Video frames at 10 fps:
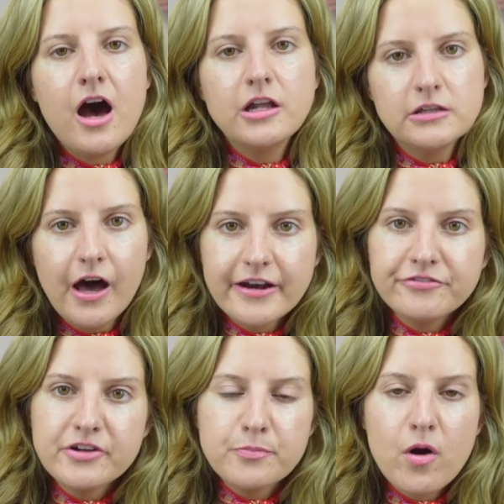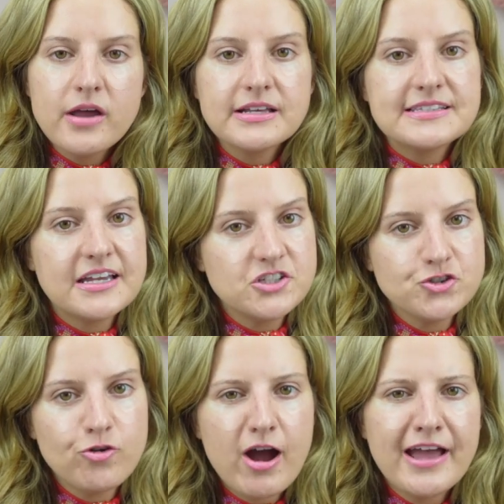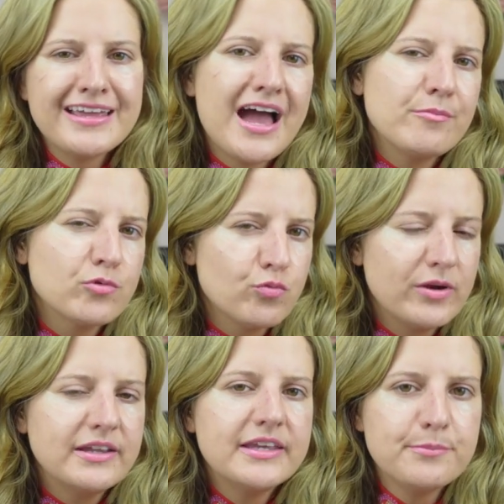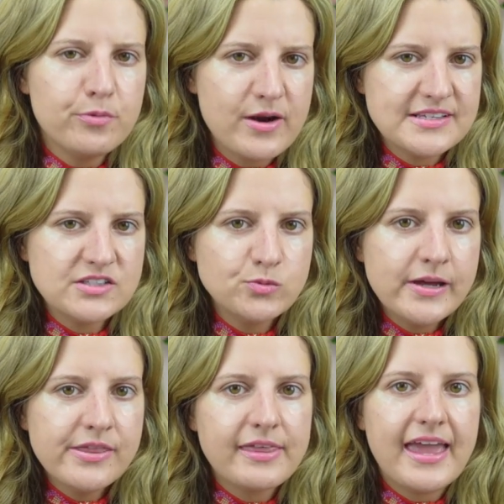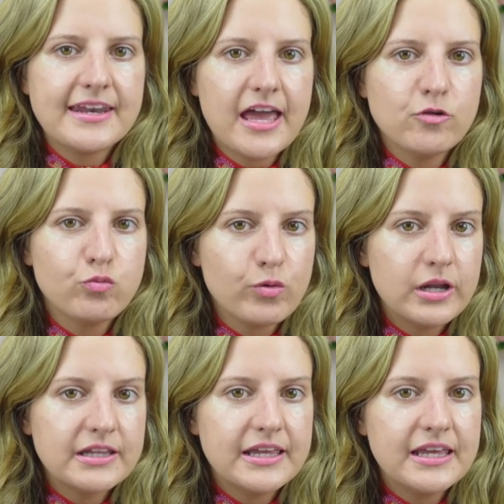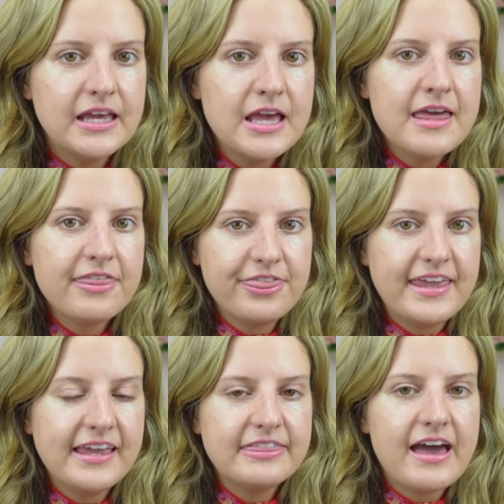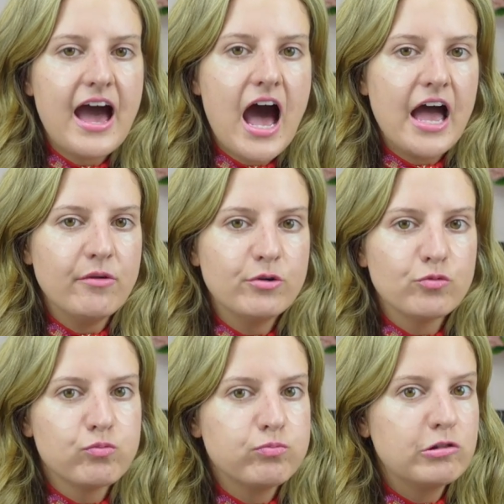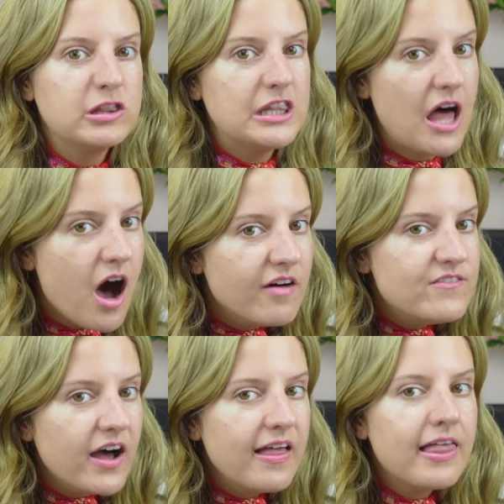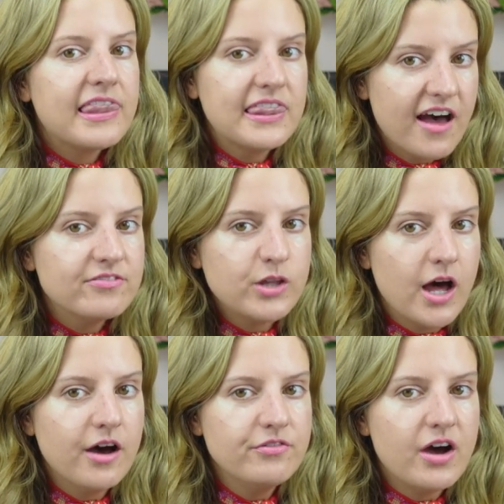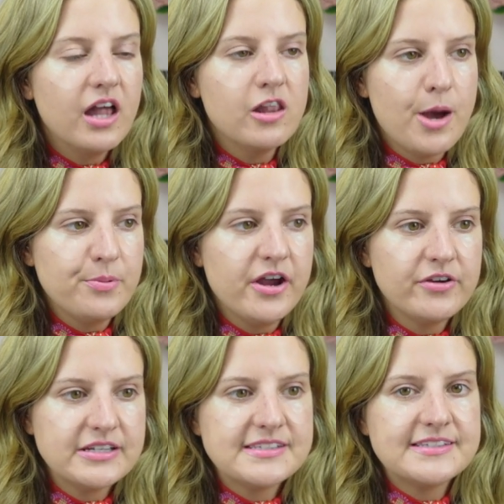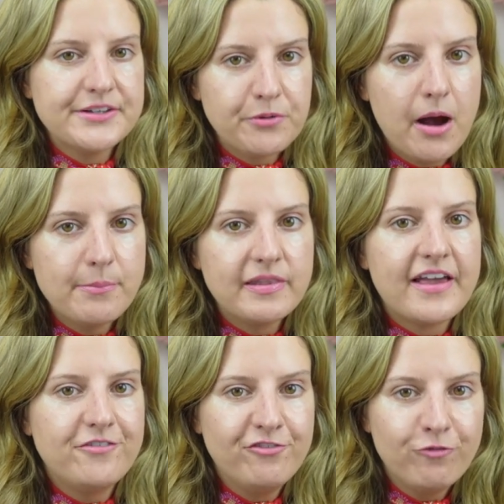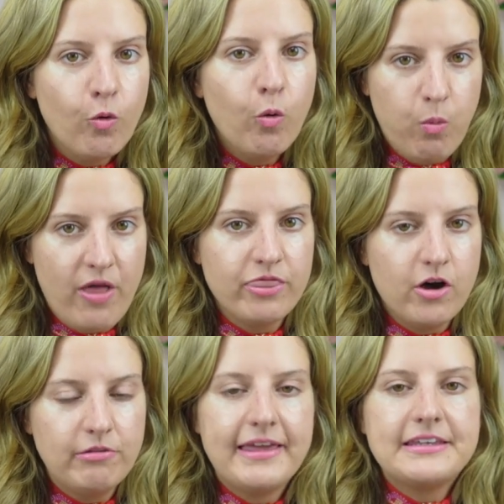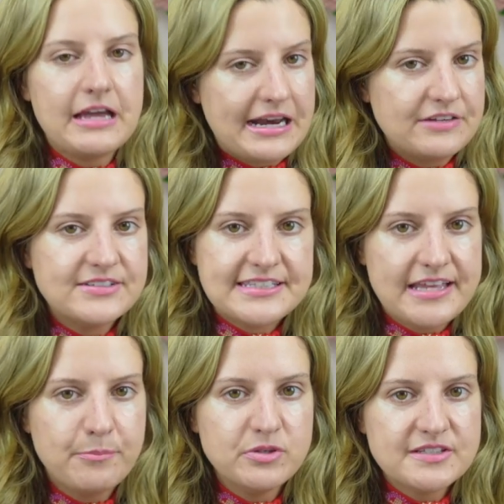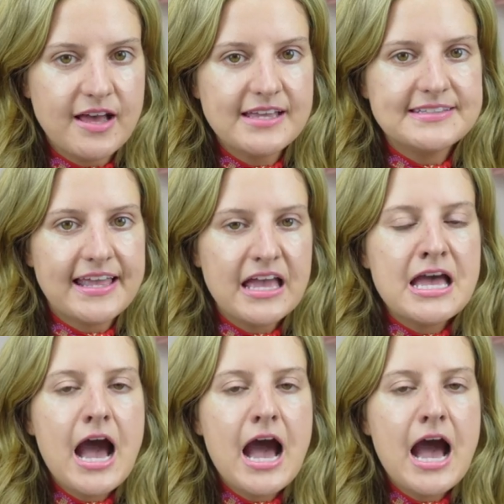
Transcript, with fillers: A lot of their products I try, I'm really impressed with, and I really think that I would love, love, love a La Prairie serum, like full one though, like not even sample size. Like